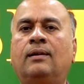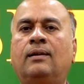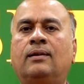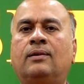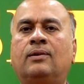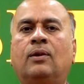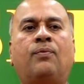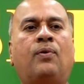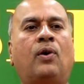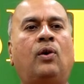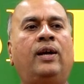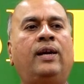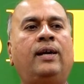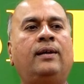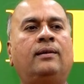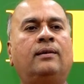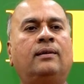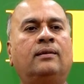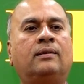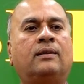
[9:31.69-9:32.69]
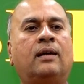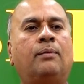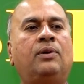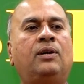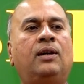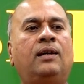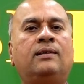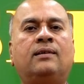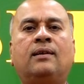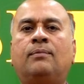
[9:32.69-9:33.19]
So following
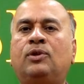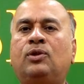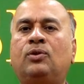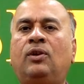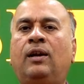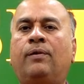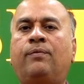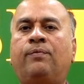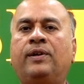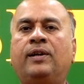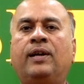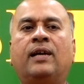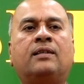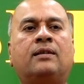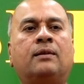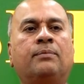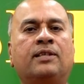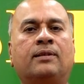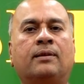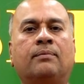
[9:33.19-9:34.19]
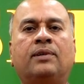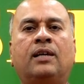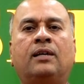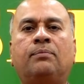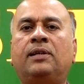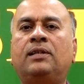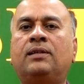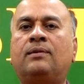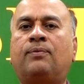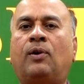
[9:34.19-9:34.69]
communalism to left-wing extremism, that
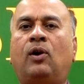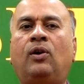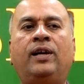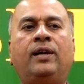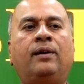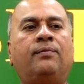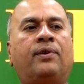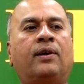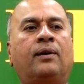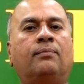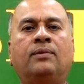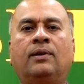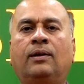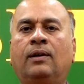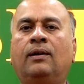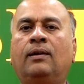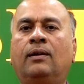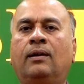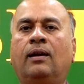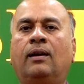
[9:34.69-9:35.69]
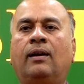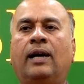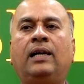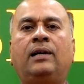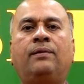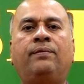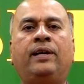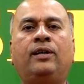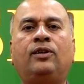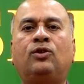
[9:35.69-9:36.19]
means following from
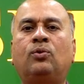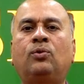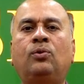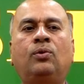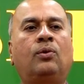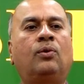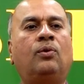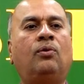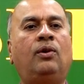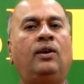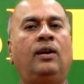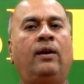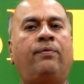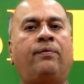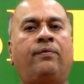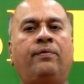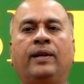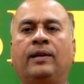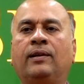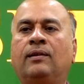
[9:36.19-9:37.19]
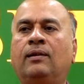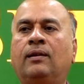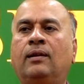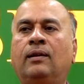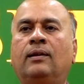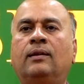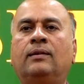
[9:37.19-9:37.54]
right-wing to left-wing,